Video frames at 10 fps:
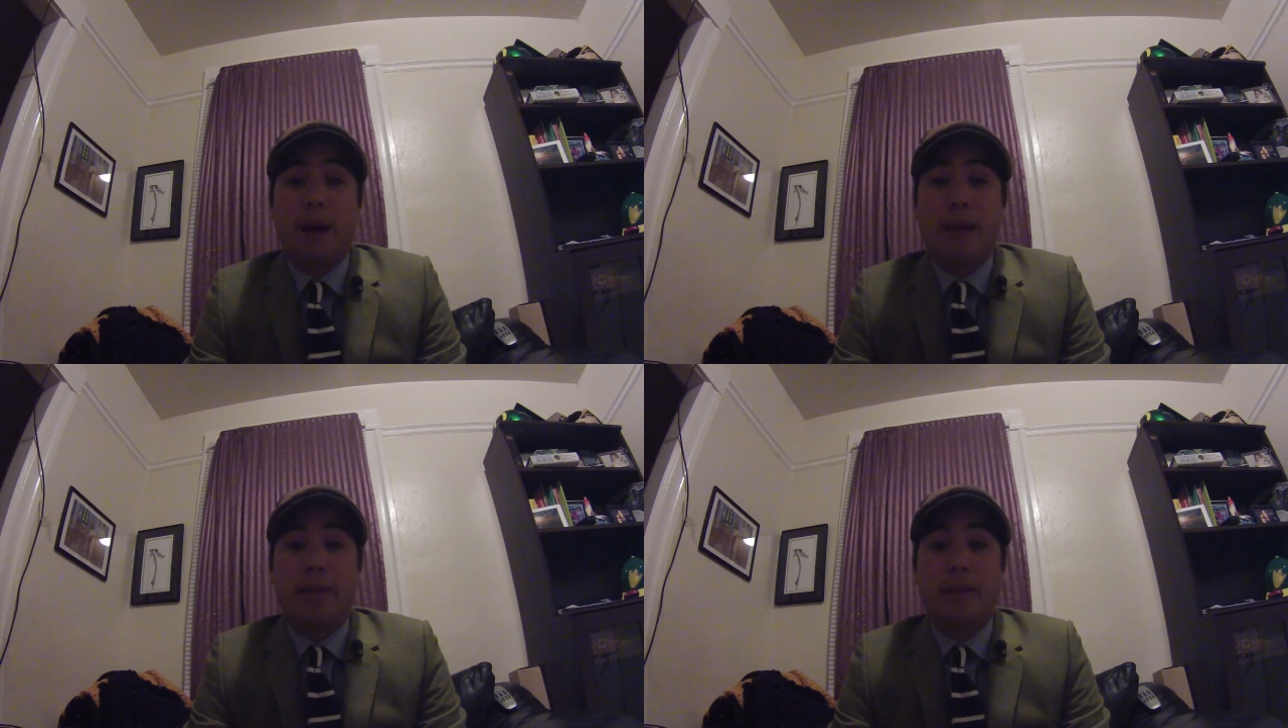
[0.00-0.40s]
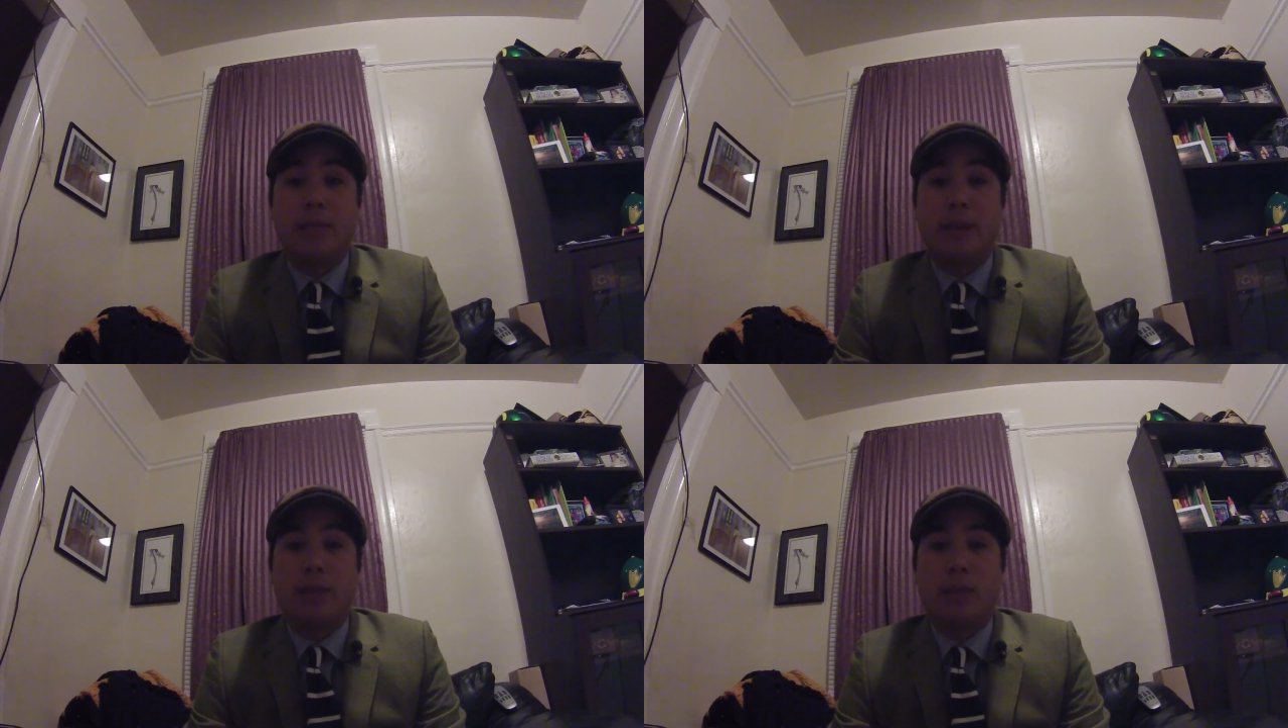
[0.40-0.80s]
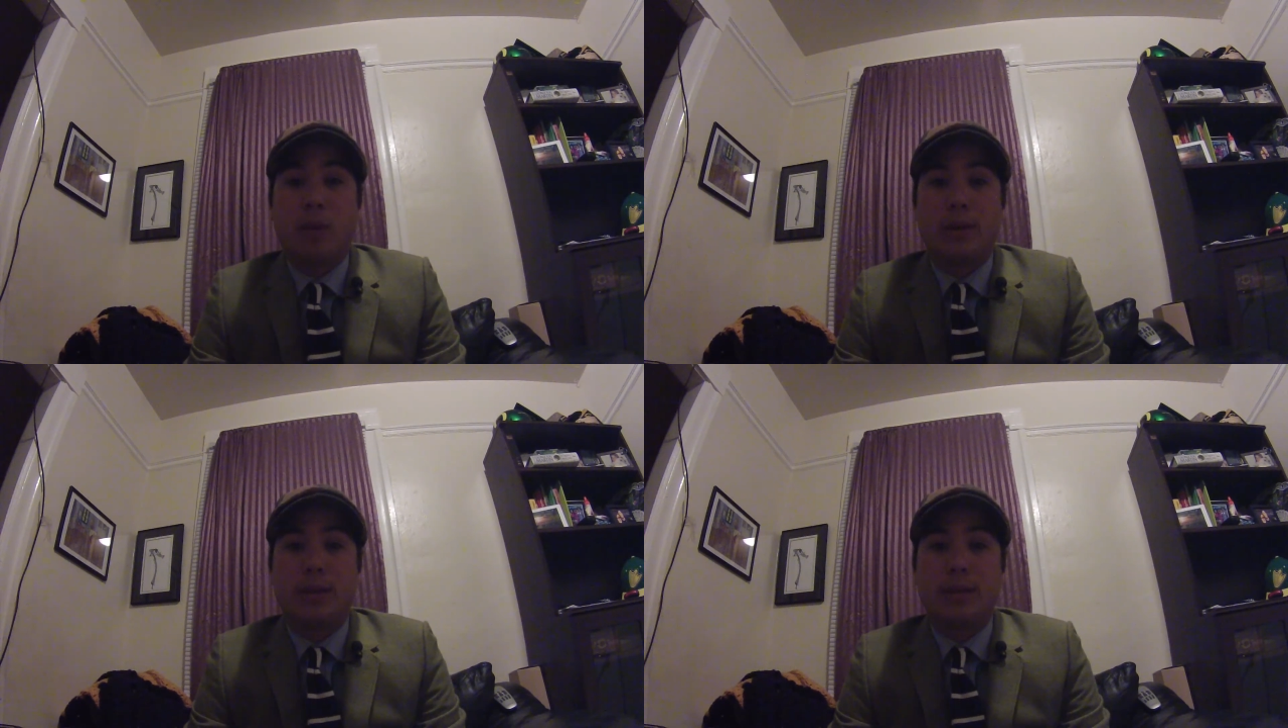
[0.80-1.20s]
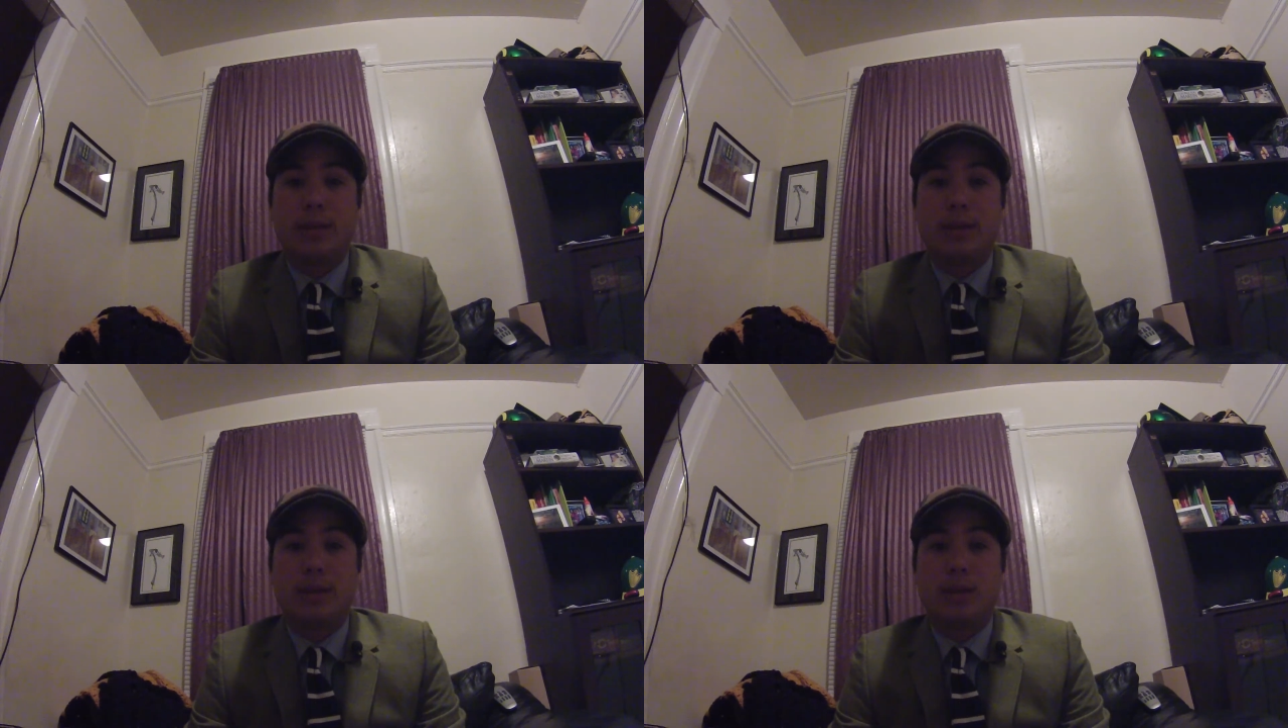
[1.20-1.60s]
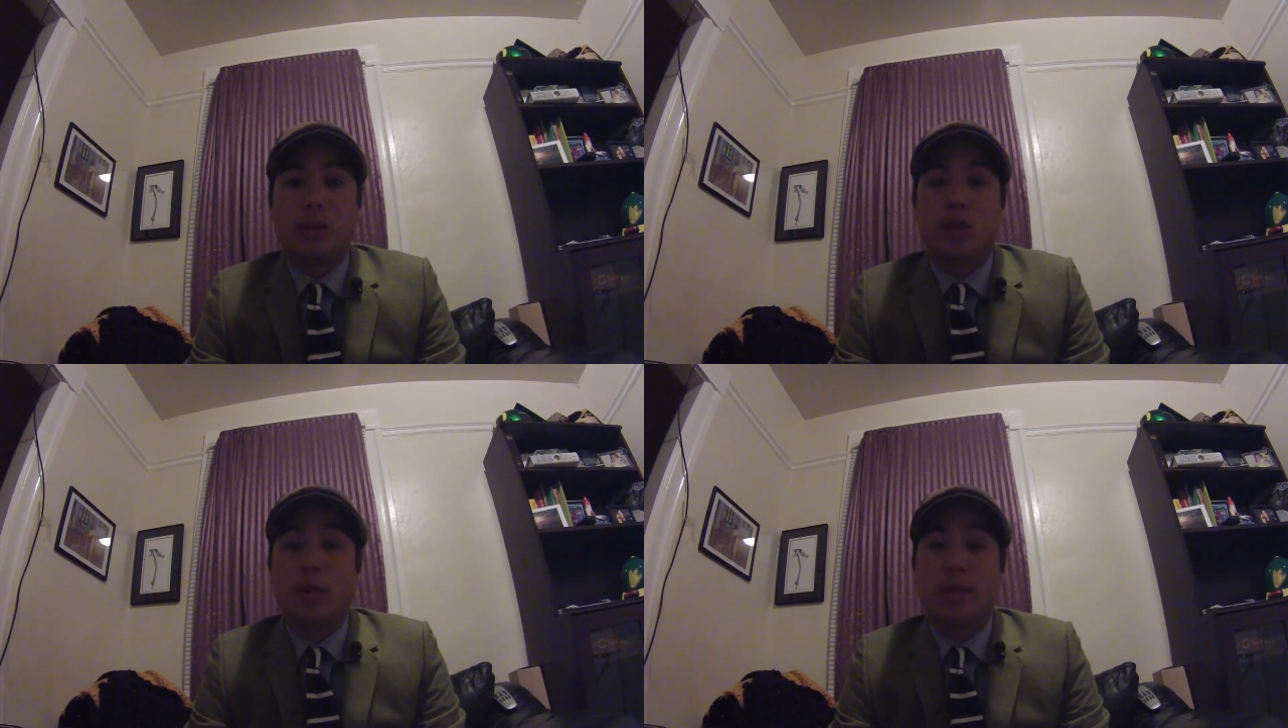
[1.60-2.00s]
by this many points since
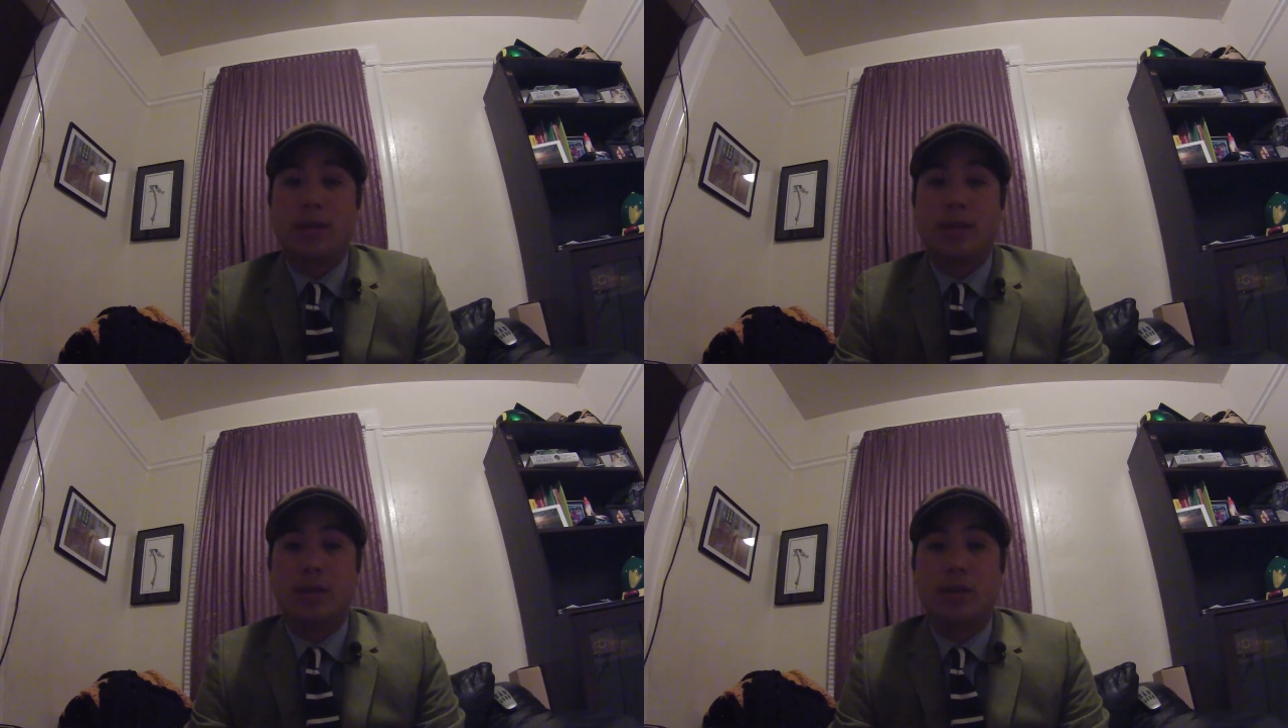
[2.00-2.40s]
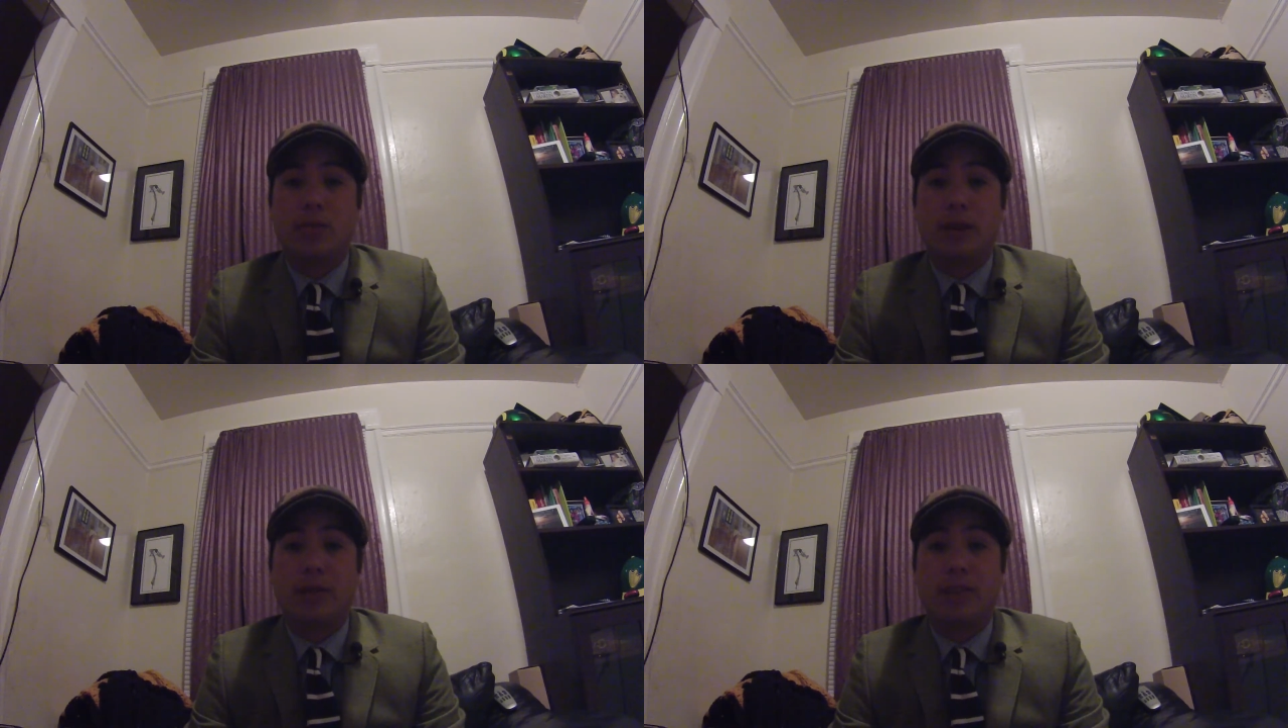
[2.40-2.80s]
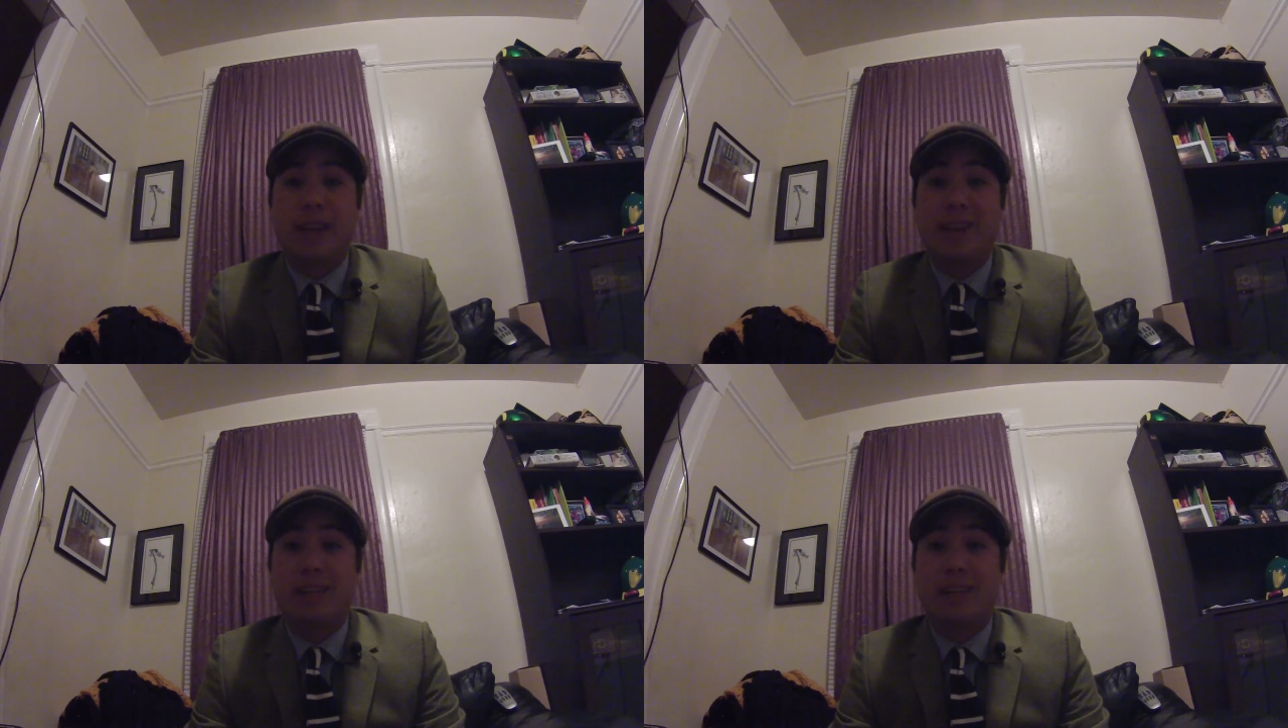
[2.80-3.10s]
USC in 2008,